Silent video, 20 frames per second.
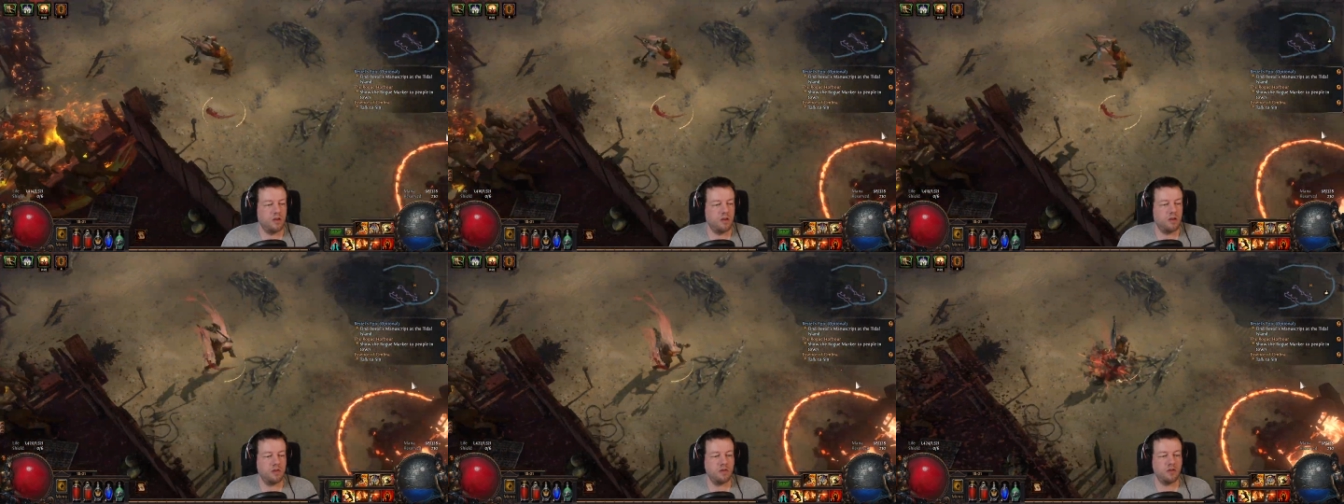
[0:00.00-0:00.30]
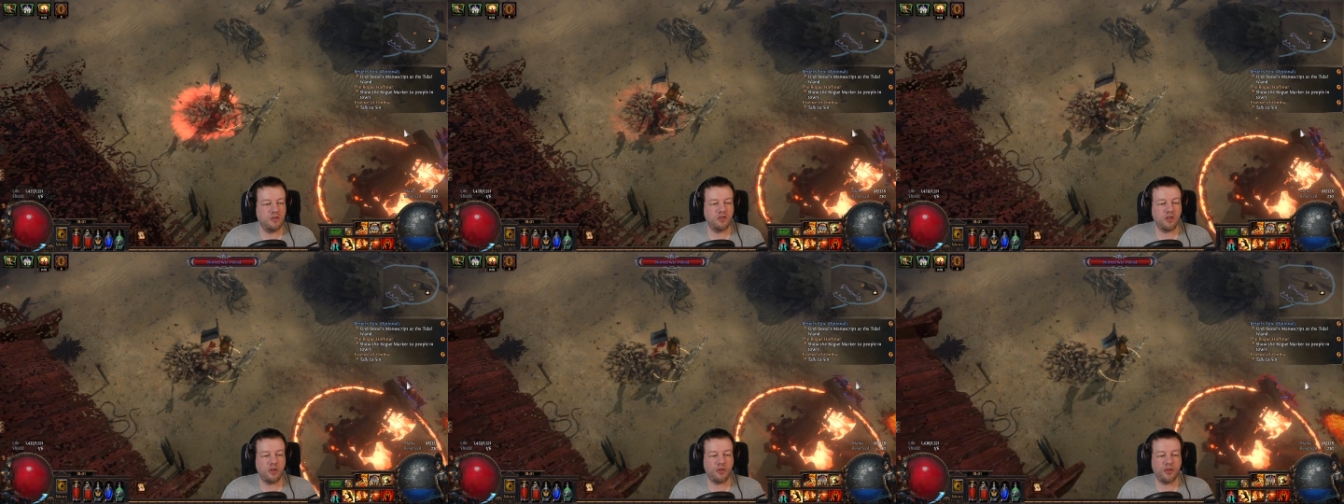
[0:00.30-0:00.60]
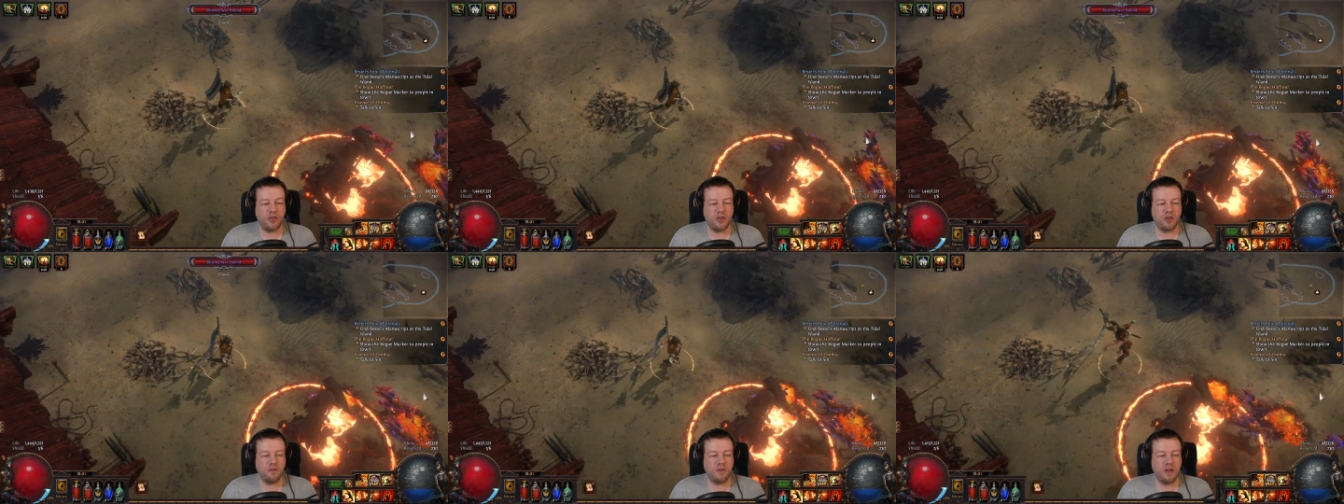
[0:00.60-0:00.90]
There's nothing
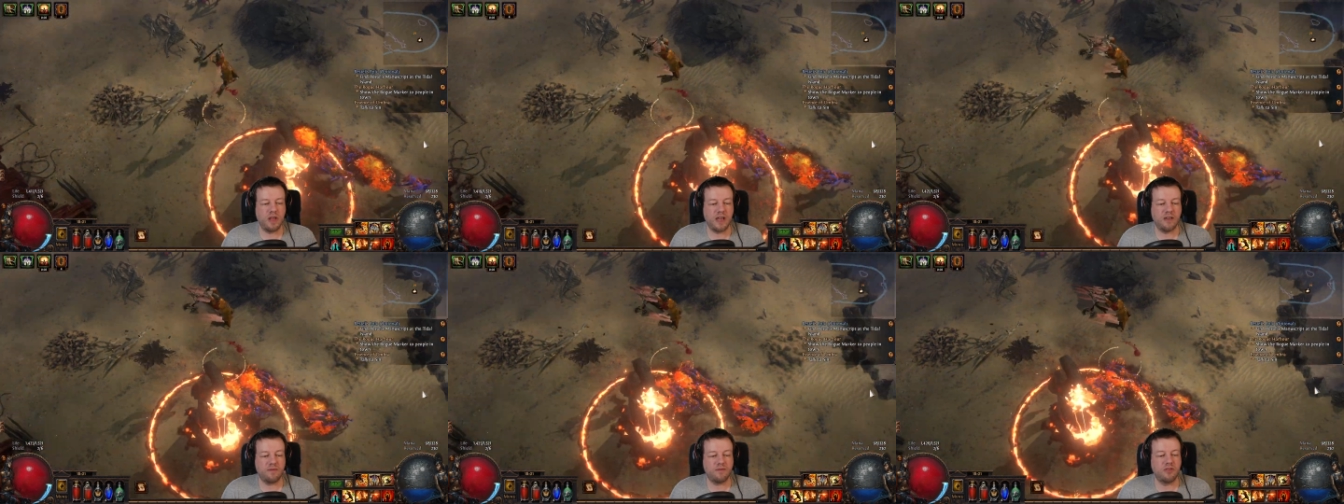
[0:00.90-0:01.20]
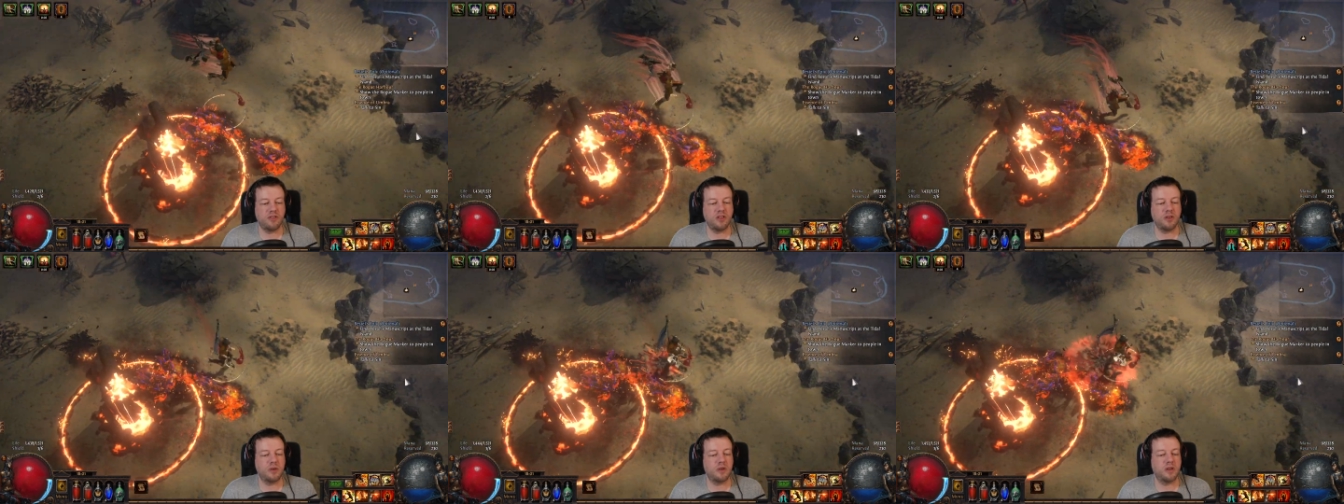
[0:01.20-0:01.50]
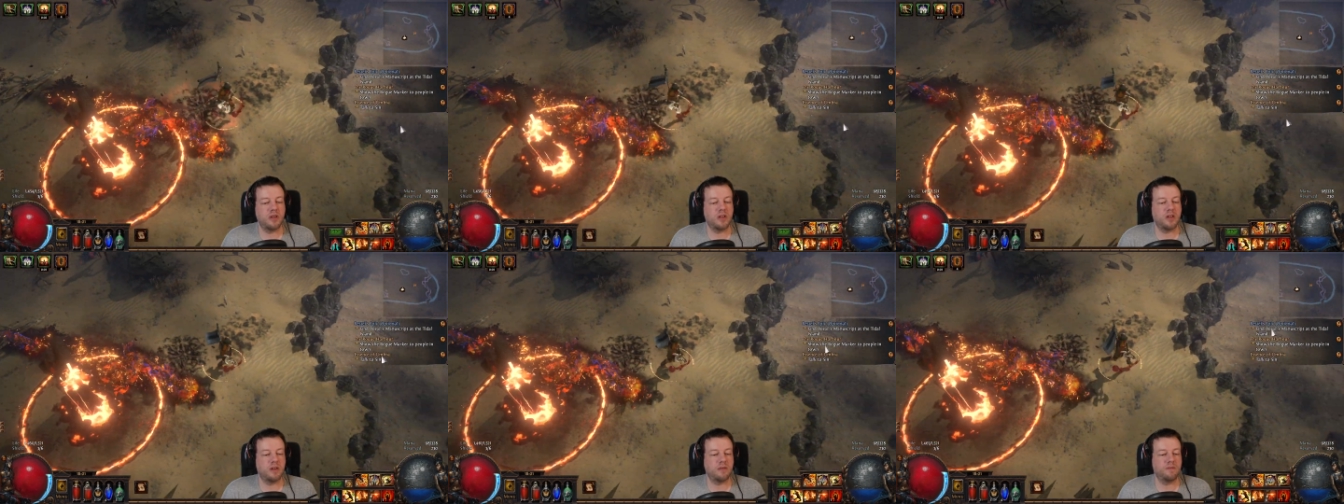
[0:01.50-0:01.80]
you really have to do in
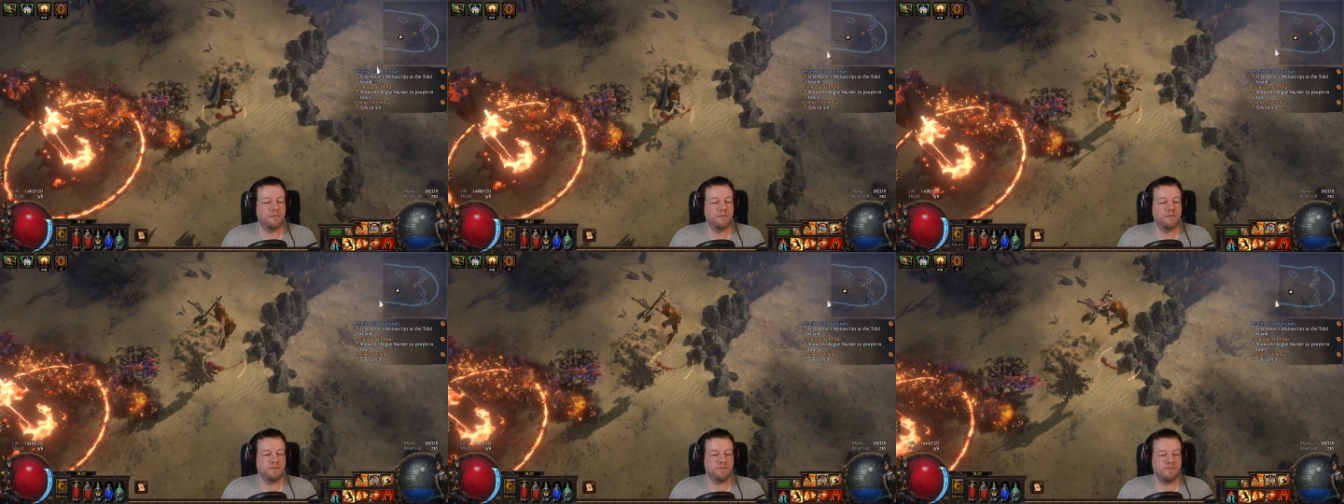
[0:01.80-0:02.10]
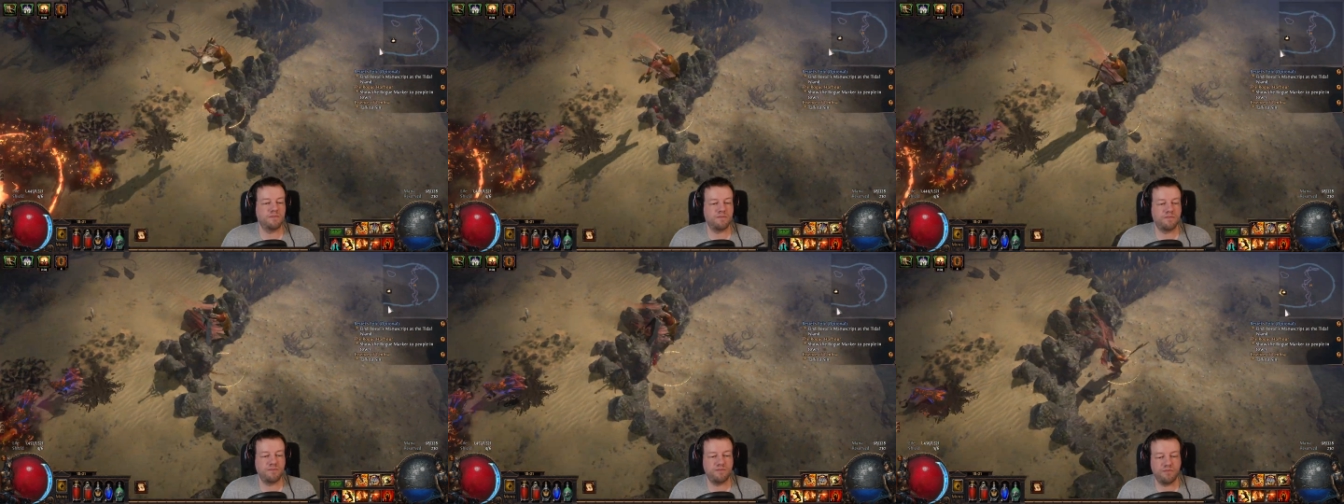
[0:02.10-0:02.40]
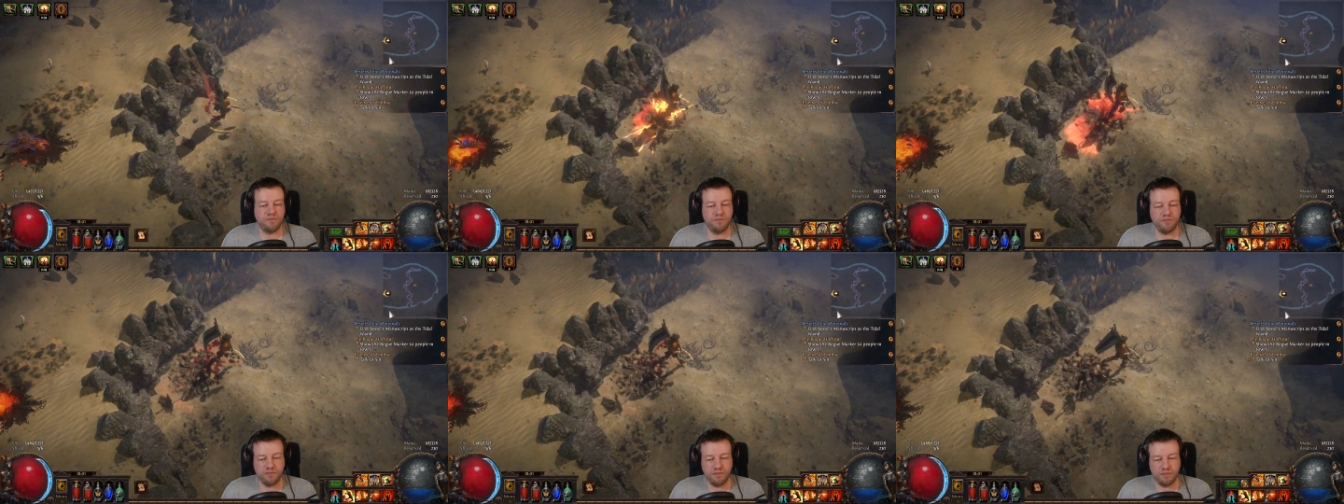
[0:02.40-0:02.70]
here.
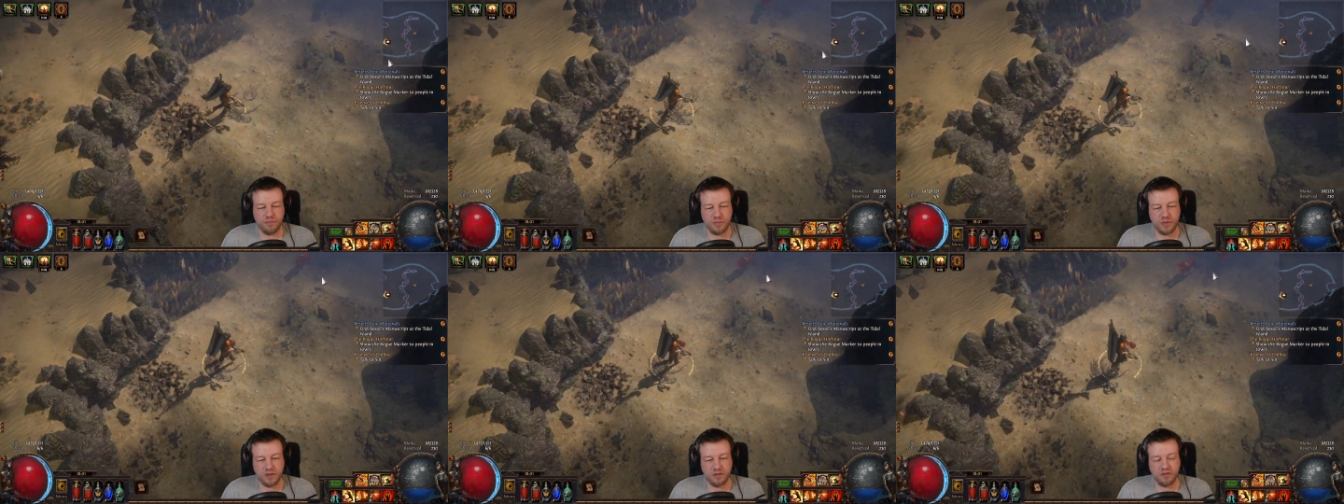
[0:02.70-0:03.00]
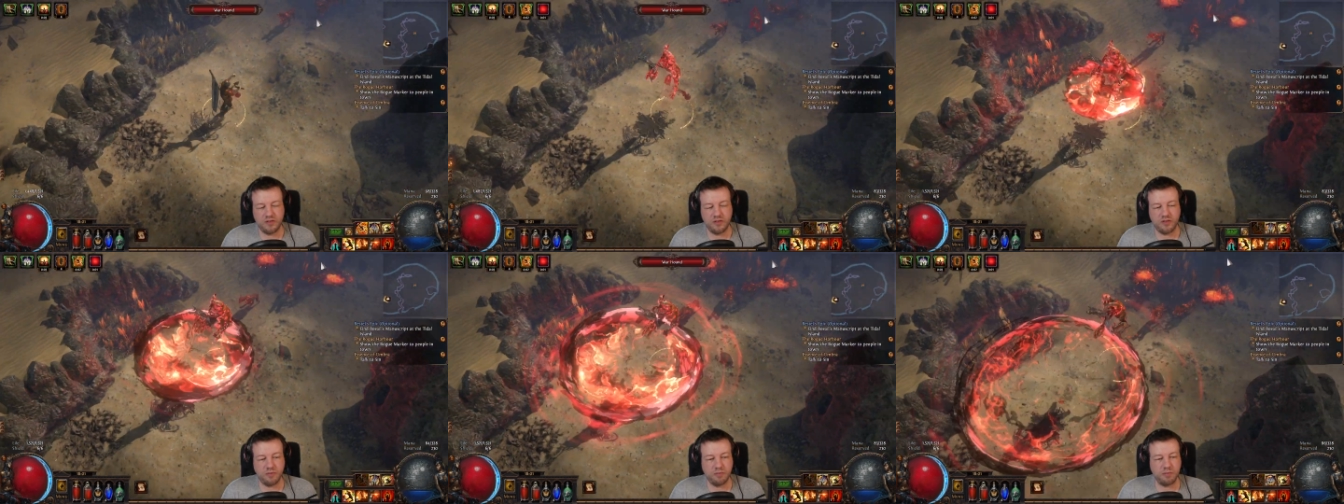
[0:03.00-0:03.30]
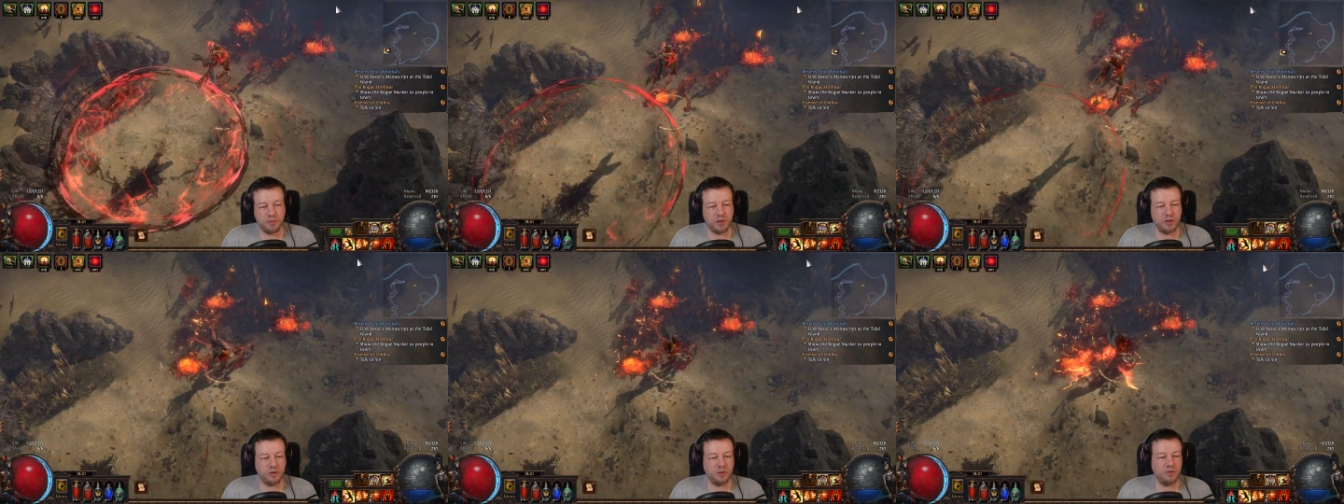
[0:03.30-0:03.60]
There is some
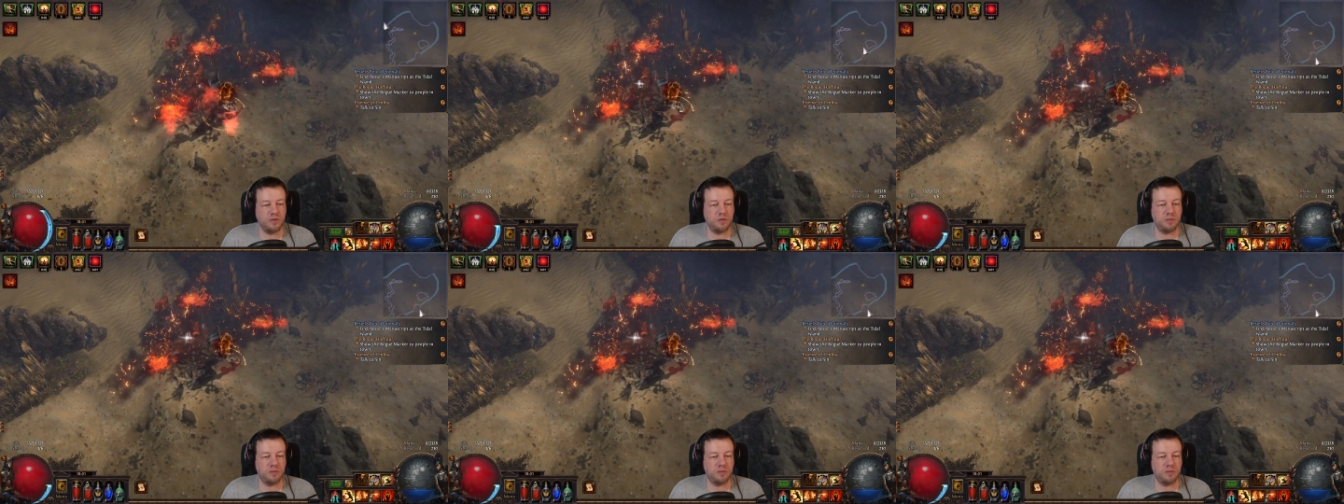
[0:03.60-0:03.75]
blues,